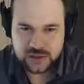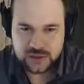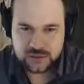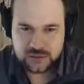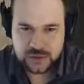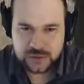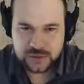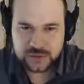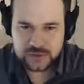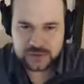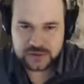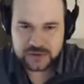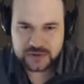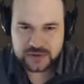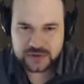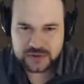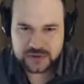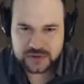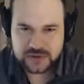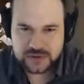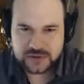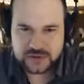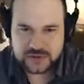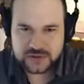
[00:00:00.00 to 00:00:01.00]
Maybe one of
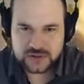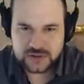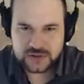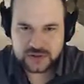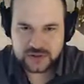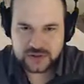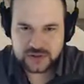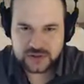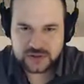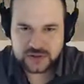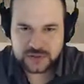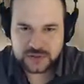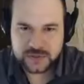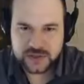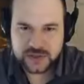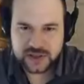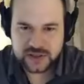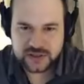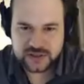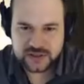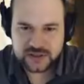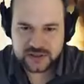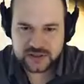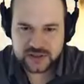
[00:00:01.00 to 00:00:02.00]
these
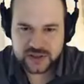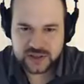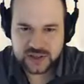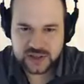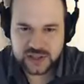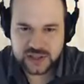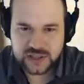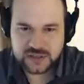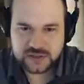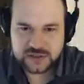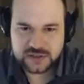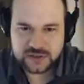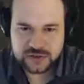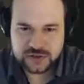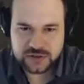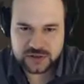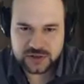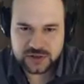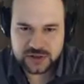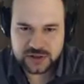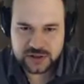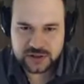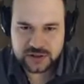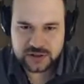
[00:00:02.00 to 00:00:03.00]
paintings has a
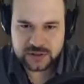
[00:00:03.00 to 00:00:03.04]
striking